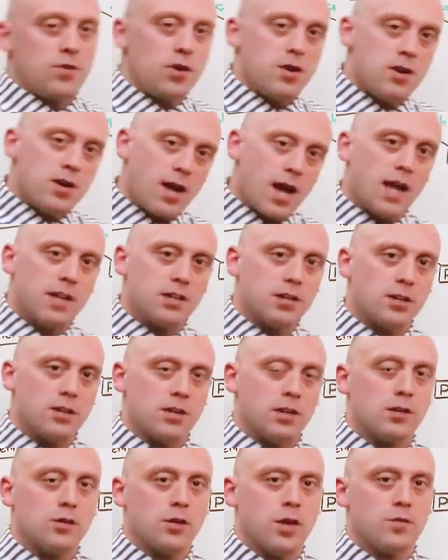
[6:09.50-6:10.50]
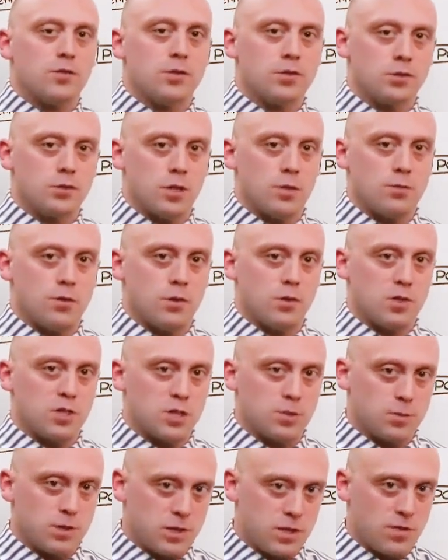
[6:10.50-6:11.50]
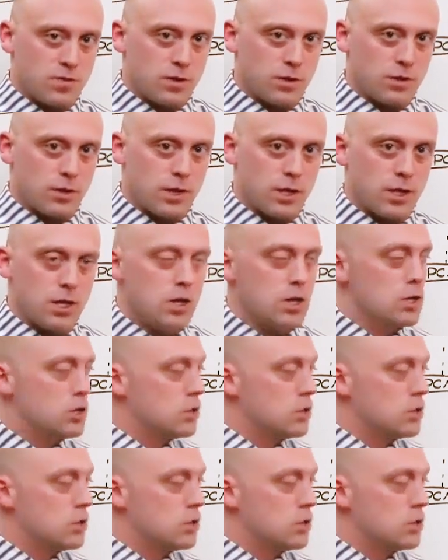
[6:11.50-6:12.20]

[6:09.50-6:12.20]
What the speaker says: If you're not going to cover Pseudomonas specifically,